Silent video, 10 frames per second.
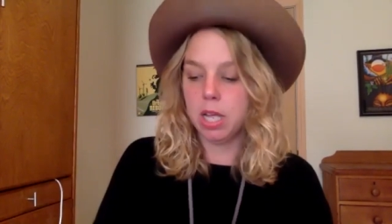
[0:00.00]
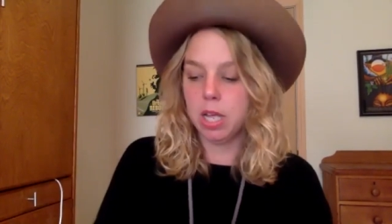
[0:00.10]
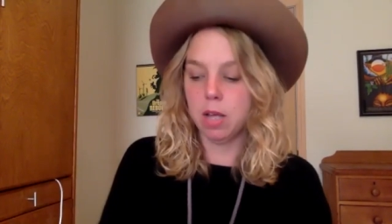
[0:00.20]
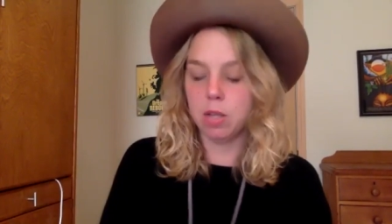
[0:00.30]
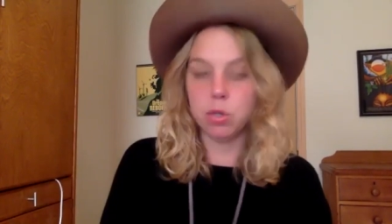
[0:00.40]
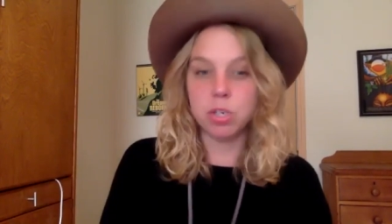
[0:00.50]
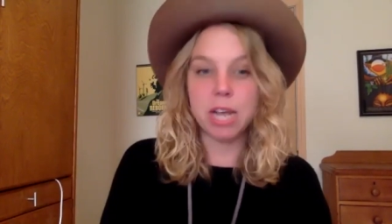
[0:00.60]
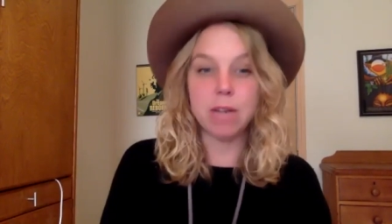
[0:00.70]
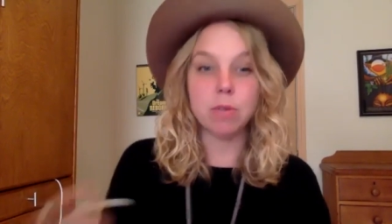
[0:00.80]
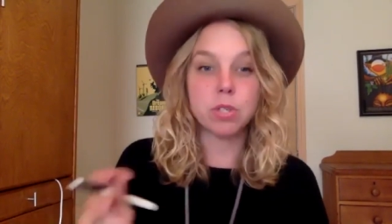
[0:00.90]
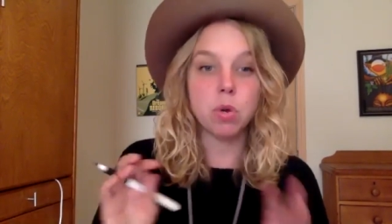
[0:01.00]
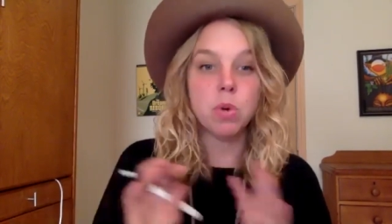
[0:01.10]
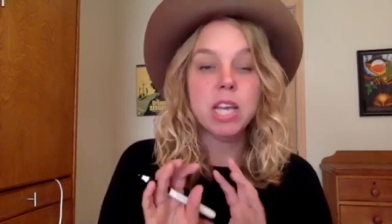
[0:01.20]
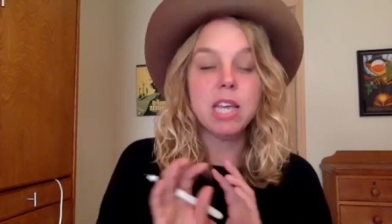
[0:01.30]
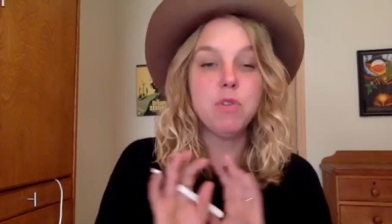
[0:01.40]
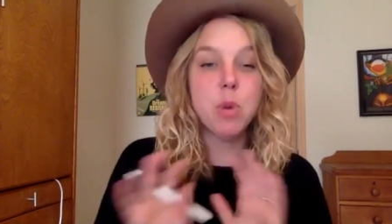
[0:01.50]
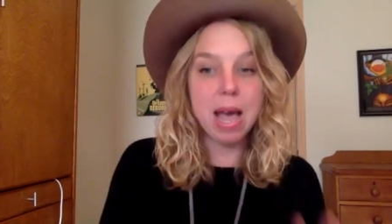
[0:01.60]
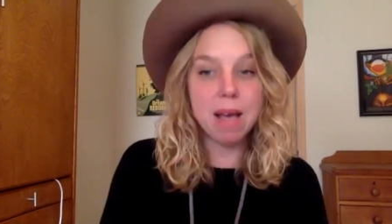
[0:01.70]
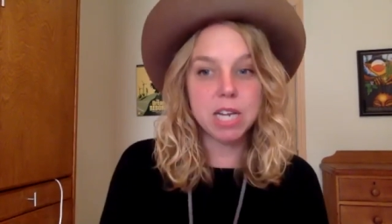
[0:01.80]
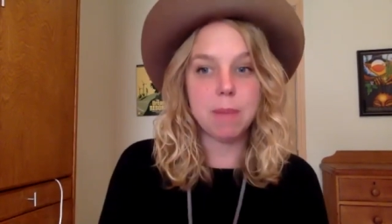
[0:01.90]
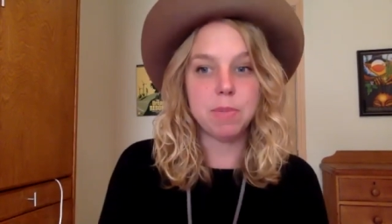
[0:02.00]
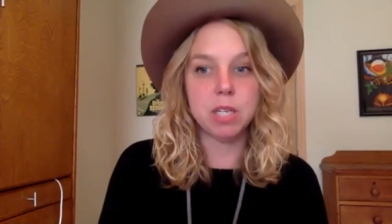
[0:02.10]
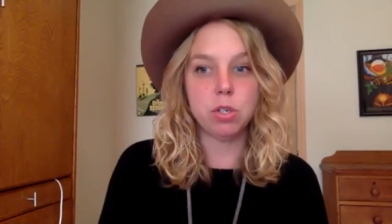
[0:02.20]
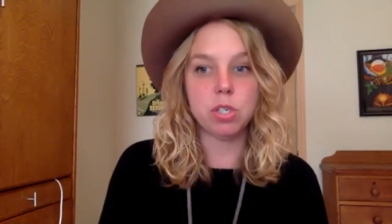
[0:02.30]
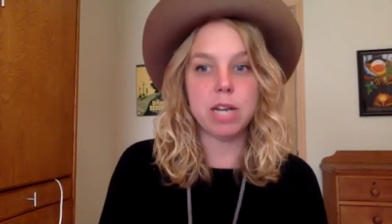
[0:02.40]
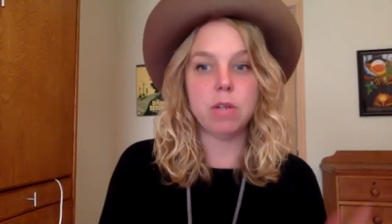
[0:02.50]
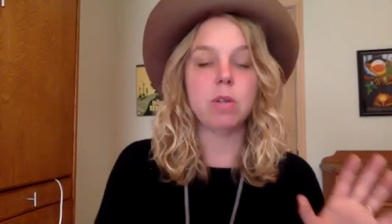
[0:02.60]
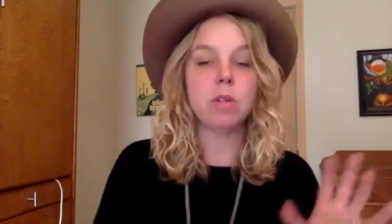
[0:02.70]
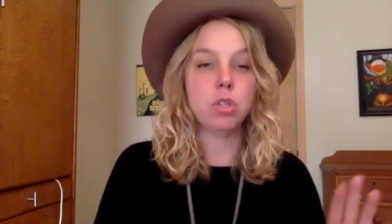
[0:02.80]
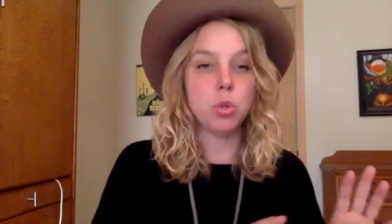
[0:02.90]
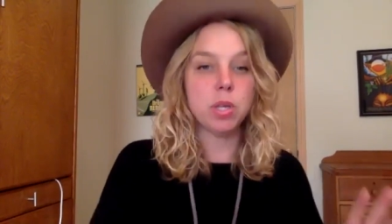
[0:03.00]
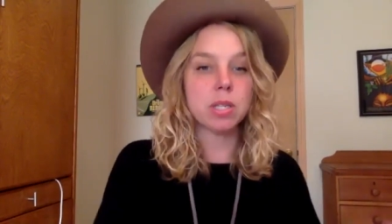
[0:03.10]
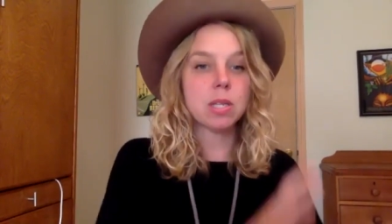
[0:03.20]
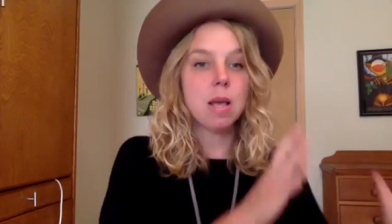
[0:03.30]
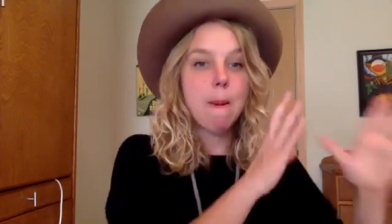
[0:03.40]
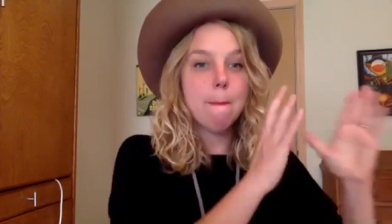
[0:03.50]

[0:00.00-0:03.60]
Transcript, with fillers: uh, your title. So, if you have typed in your title, do this.